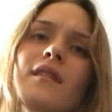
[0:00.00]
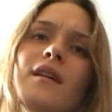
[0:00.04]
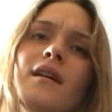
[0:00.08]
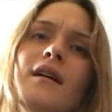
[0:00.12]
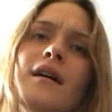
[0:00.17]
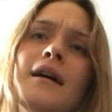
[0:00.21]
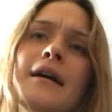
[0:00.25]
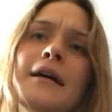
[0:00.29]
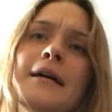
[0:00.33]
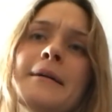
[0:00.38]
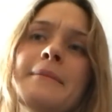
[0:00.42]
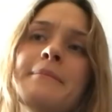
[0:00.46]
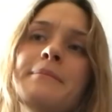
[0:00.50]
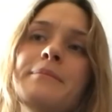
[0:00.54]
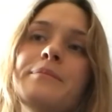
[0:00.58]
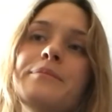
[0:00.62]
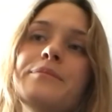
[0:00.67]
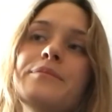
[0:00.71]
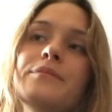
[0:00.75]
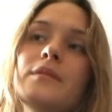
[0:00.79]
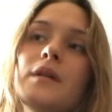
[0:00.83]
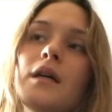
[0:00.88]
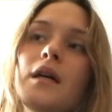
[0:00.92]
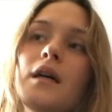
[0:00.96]

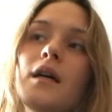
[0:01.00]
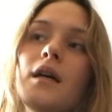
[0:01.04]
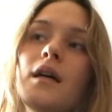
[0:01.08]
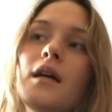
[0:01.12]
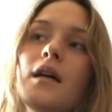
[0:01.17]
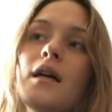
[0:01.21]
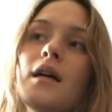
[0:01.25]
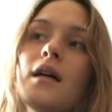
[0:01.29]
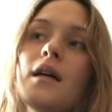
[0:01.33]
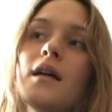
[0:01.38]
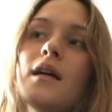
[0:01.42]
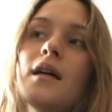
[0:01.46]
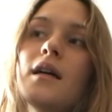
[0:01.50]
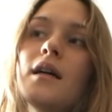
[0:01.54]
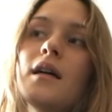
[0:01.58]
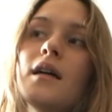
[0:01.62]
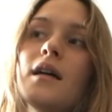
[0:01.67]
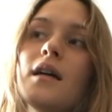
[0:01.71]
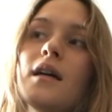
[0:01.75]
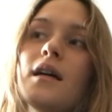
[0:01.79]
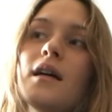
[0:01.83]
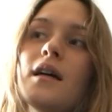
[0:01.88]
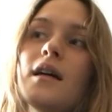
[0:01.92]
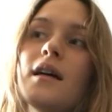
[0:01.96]
um,
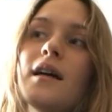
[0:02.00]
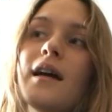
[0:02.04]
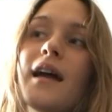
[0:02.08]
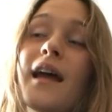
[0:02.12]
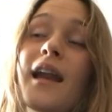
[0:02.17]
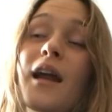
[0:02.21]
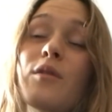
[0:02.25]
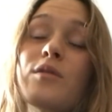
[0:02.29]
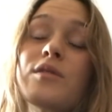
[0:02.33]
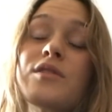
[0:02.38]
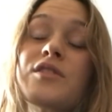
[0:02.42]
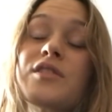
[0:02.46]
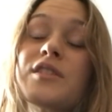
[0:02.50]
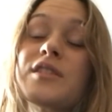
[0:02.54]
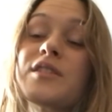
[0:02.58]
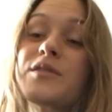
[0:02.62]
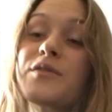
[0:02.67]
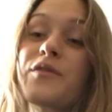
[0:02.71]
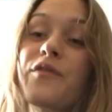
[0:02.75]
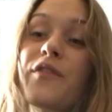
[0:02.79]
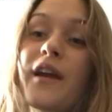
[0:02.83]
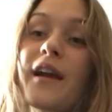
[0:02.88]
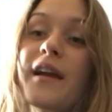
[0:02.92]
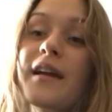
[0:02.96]
and I was
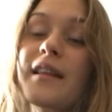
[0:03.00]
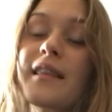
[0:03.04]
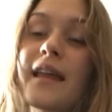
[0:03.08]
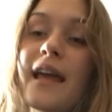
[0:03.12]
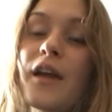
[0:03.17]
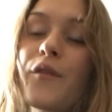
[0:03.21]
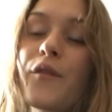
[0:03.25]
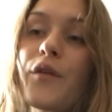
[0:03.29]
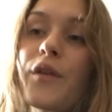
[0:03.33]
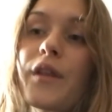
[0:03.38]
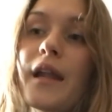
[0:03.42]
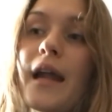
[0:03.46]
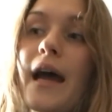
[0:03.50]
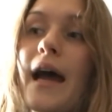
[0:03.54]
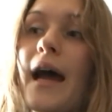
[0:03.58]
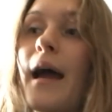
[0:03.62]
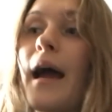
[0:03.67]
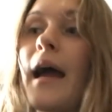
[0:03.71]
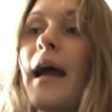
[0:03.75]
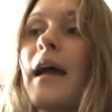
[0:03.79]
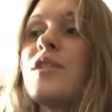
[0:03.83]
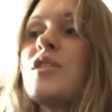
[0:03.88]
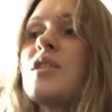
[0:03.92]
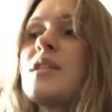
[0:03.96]
just very thankful that
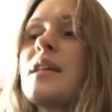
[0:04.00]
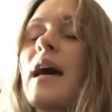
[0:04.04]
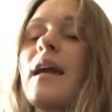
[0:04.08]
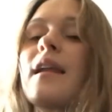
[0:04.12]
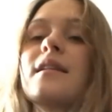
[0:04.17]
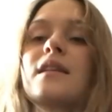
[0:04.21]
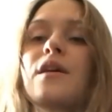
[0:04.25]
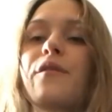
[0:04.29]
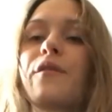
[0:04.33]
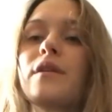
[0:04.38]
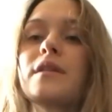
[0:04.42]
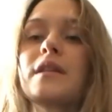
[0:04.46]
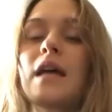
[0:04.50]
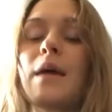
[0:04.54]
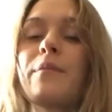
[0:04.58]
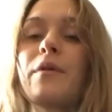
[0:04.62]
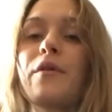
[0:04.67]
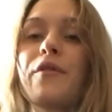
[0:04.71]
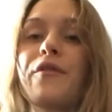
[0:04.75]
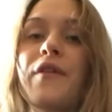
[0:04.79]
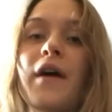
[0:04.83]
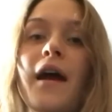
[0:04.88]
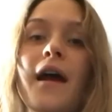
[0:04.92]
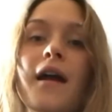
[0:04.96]
I, I, just had a different type
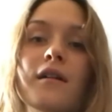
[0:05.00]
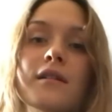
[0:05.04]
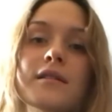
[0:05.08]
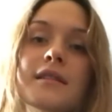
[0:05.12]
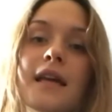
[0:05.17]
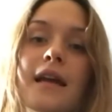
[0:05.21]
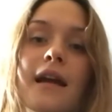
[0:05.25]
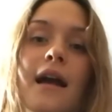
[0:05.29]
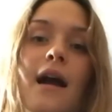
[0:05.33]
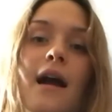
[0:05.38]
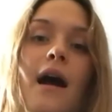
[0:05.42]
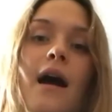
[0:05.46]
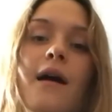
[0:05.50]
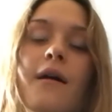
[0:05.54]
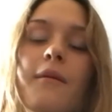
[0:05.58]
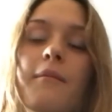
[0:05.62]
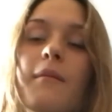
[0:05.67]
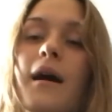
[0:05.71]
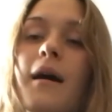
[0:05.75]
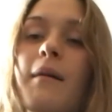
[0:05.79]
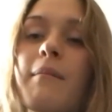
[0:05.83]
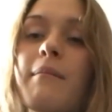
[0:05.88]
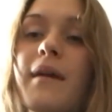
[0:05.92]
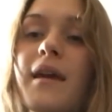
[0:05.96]
of fire. I was like,
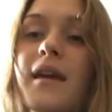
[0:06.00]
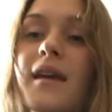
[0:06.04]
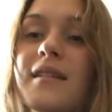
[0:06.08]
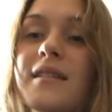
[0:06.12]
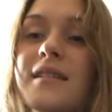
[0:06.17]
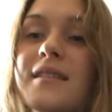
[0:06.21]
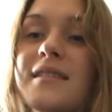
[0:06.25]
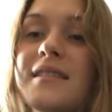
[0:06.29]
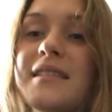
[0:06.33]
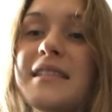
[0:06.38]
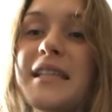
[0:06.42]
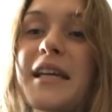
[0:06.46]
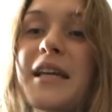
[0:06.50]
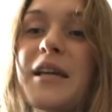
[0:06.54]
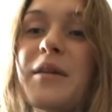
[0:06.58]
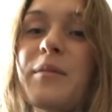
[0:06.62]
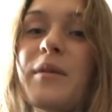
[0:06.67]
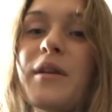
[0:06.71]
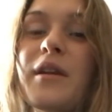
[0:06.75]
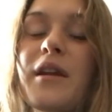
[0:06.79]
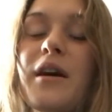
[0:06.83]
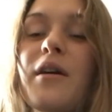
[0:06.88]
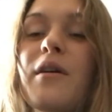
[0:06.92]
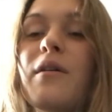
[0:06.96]
um, I'm making this
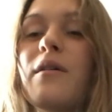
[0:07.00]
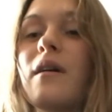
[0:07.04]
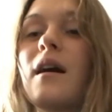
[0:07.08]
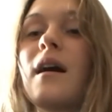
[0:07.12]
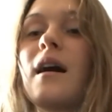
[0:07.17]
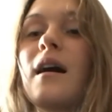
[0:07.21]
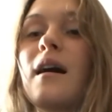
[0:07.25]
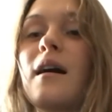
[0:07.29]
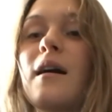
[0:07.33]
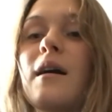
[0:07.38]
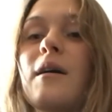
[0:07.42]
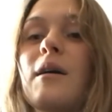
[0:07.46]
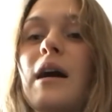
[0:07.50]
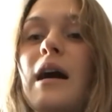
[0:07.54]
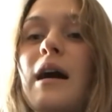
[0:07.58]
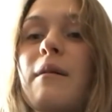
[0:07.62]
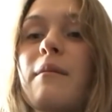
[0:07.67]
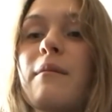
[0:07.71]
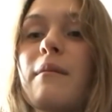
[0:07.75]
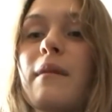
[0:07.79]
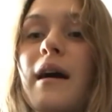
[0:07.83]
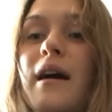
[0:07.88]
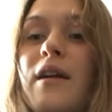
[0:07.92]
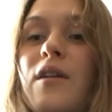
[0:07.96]
team, you know, uh,
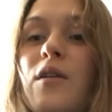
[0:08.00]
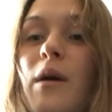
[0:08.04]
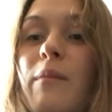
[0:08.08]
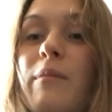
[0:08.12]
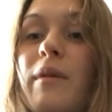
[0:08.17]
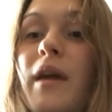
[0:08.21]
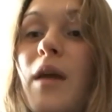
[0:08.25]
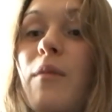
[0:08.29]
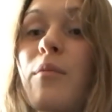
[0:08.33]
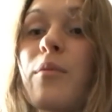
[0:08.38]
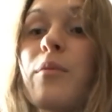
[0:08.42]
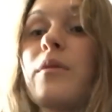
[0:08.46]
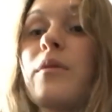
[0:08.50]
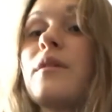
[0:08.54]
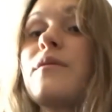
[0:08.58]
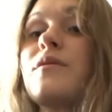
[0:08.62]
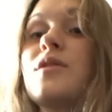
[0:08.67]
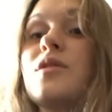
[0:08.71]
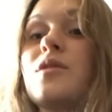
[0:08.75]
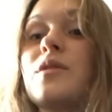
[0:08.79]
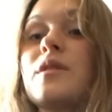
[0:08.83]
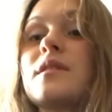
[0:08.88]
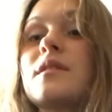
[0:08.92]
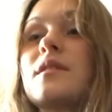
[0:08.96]
I'm, I know I'm capable
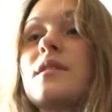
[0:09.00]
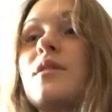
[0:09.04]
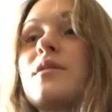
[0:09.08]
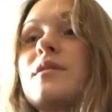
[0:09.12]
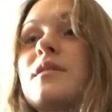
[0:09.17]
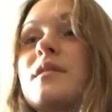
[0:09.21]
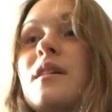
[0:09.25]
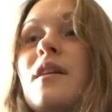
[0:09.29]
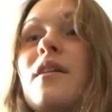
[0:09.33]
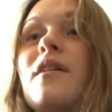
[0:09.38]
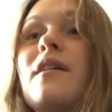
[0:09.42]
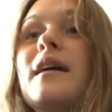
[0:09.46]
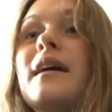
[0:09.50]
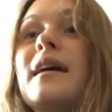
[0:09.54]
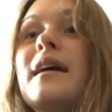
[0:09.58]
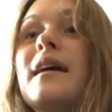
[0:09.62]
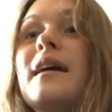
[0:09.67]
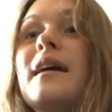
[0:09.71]
of doing so. So